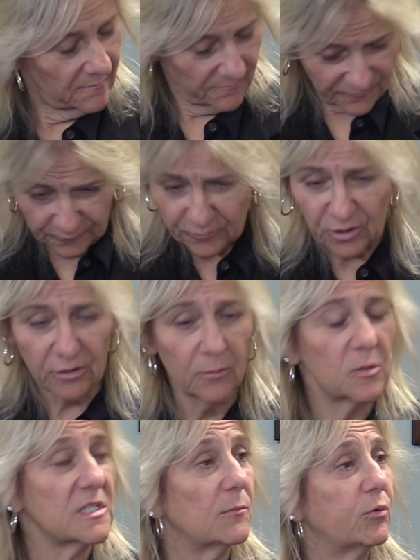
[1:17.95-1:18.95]

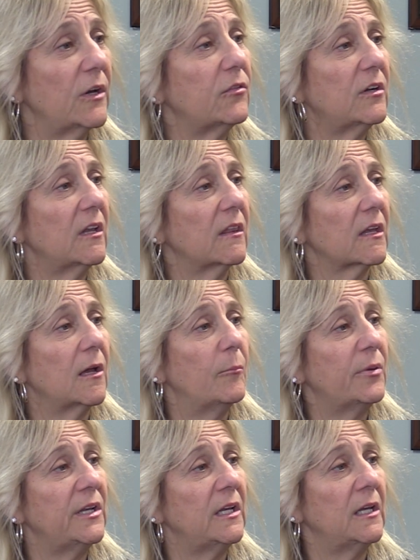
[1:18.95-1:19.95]
50-year-old was the president of the
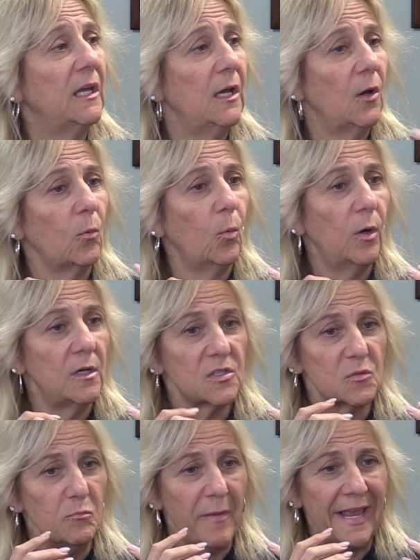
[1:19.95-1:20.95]
company,
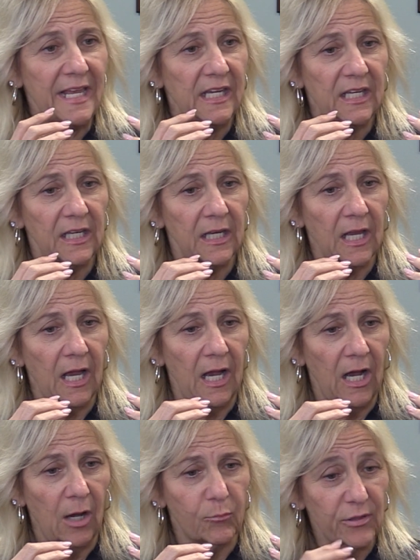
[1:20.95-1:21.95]
was making
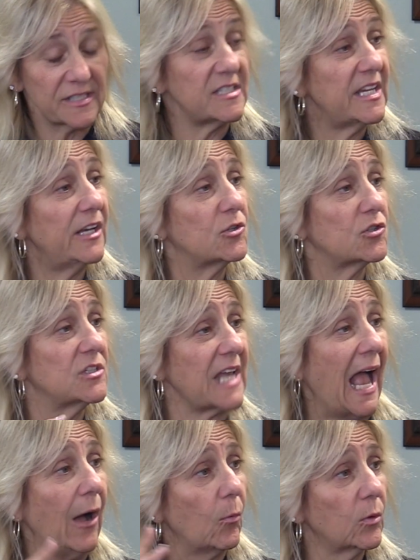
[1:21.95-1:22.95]
presentations
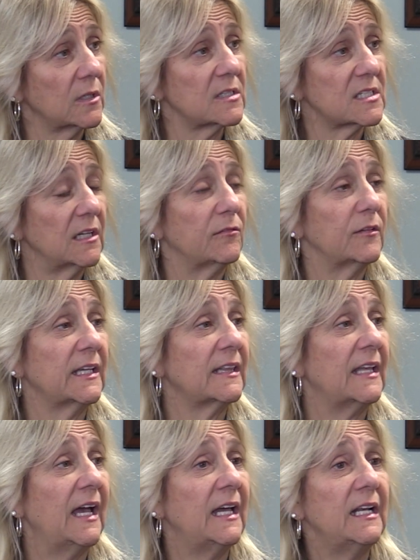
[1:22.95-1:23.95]
outward and stuff like
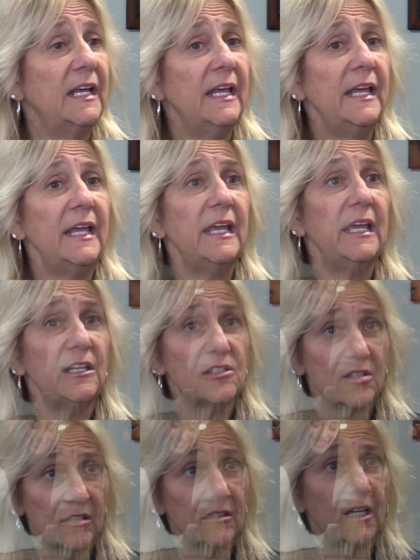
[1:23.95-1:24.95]
that. It
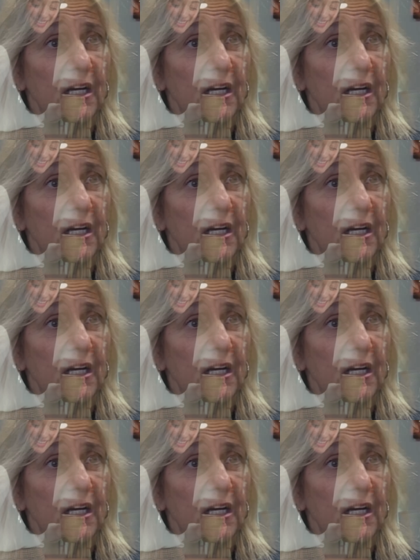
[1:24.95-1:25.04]
took